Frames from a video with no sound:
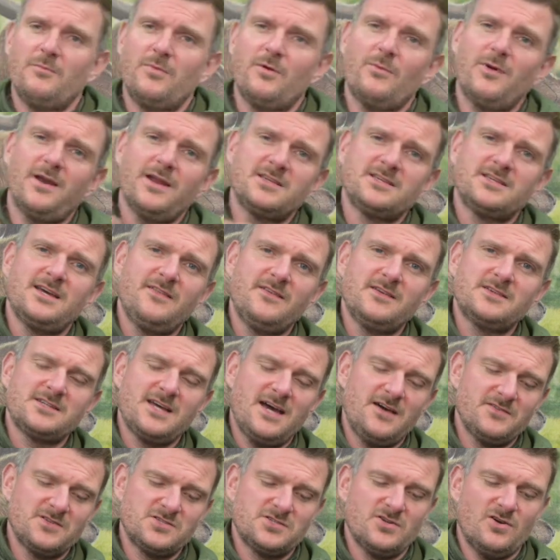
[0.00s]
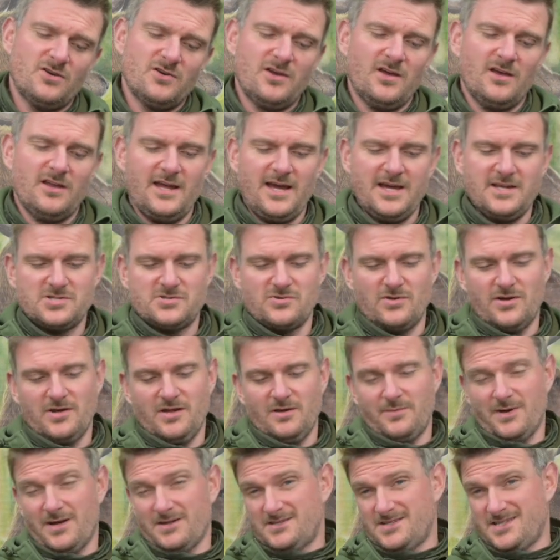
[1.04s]
but when I take this out of the stock later on,
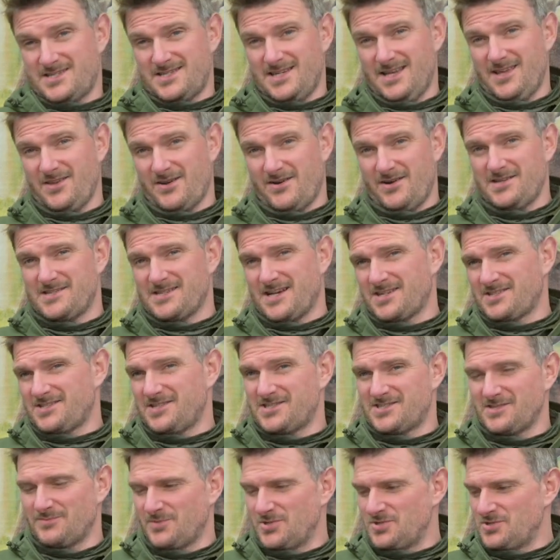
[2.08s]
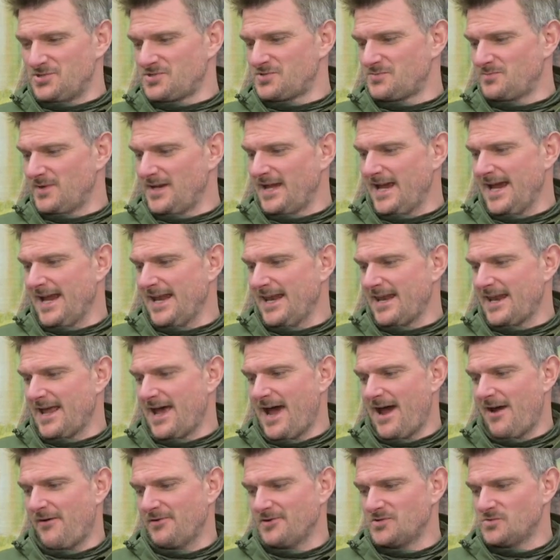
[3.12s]
you'll be able to see there is actually some adjustment in
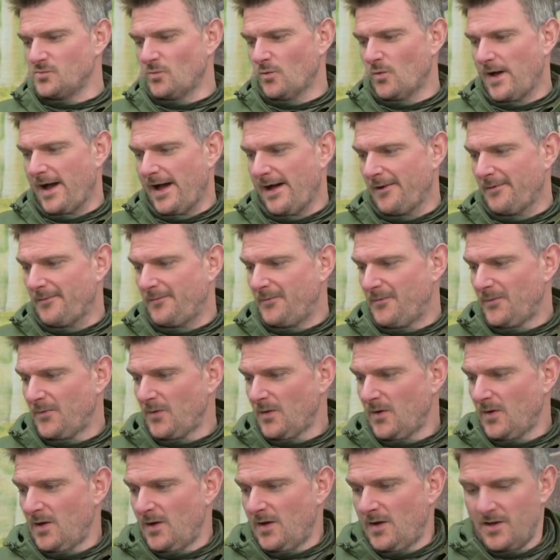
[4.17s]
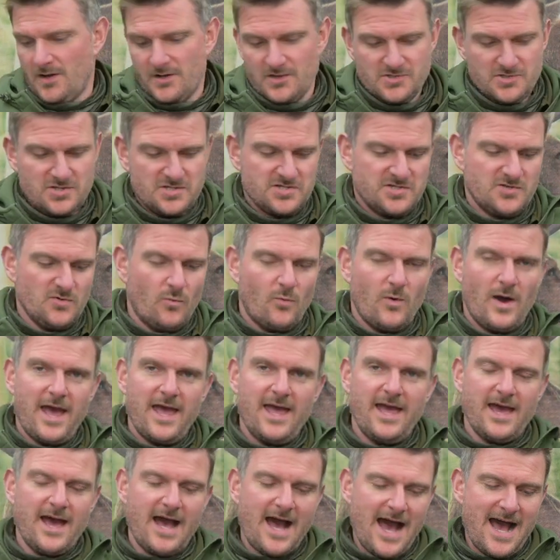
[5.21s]
there as well. Just to
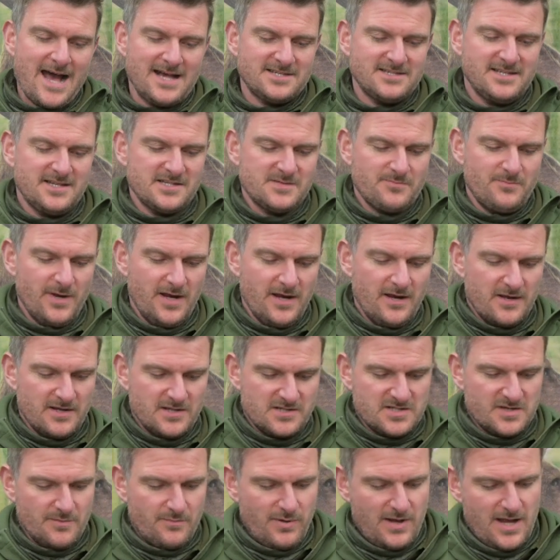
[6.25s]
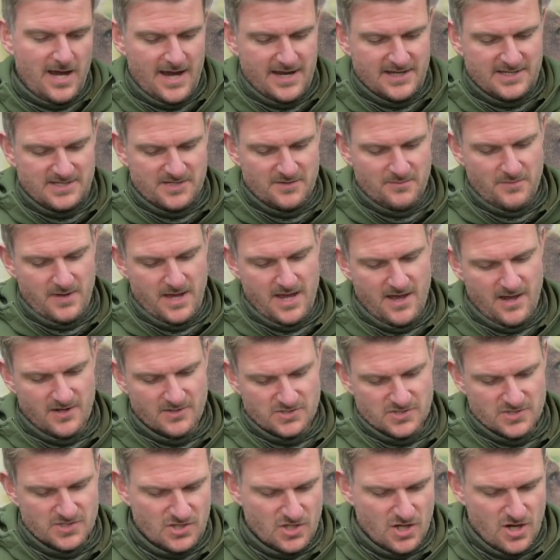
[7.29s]
weigh it as it's been supplied to me, I'll
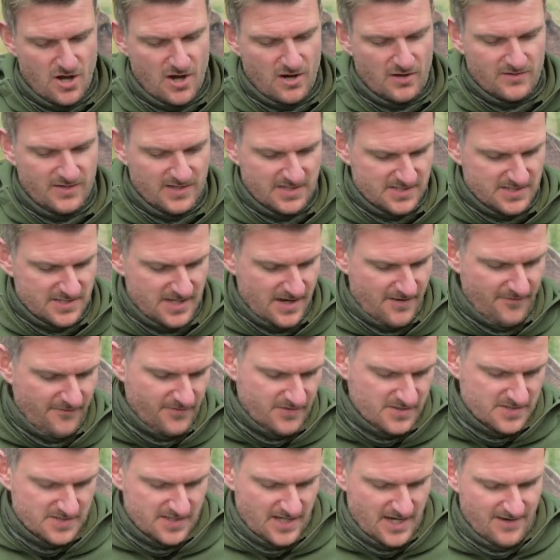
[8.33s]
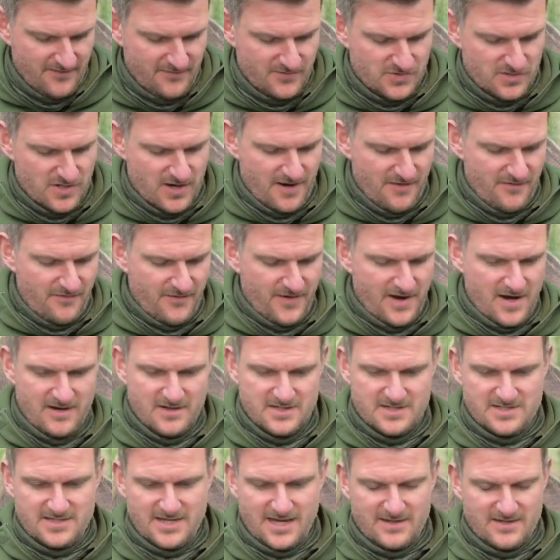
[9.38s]
just cock this now for a safe dry fire
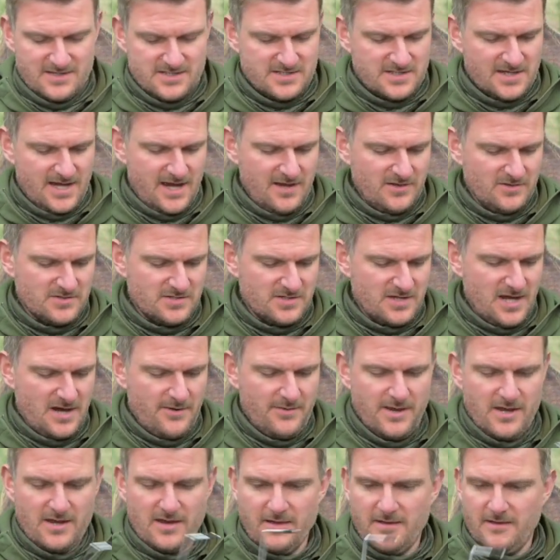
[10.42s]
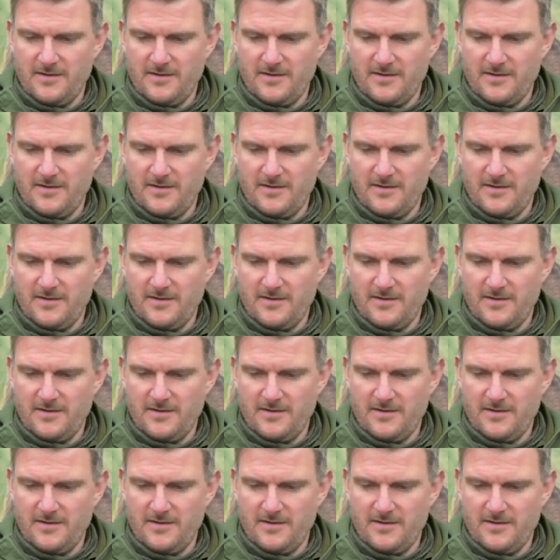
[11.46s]
and set the scales going